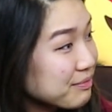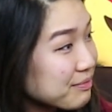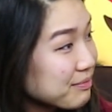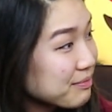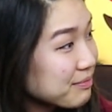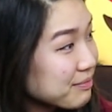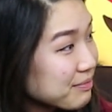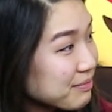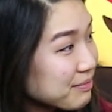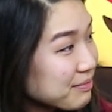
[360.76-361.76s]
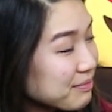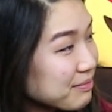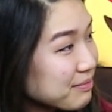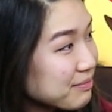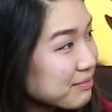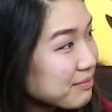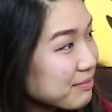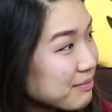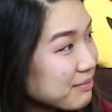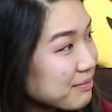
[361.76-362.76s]

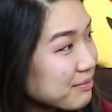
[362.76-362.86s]
No words are spoken by the person on screen.